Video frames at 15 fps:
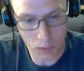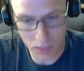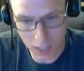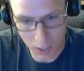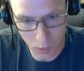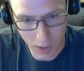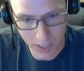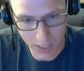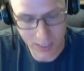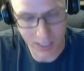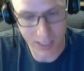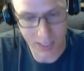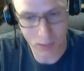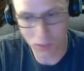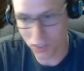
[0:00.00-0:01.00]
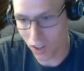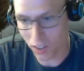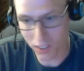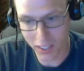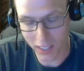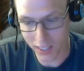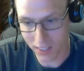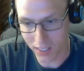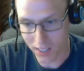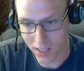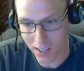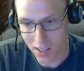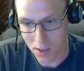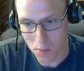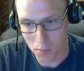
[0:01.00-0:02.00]
interested. He was all in.
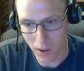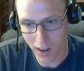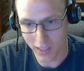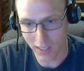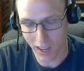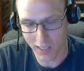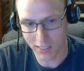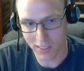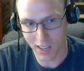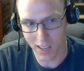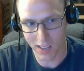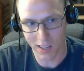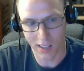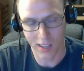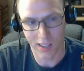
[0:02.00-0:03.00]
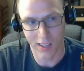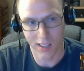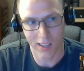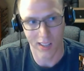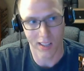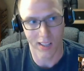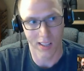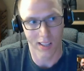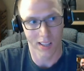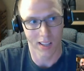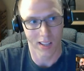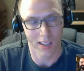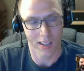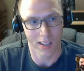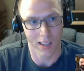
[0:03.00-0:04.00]
But I said,
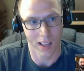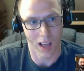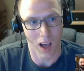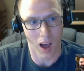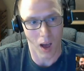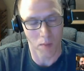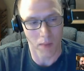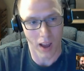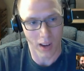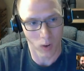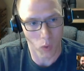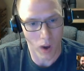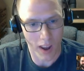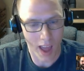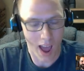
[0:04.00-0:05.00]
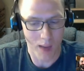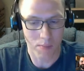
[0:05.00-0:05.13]
I'm not quite happy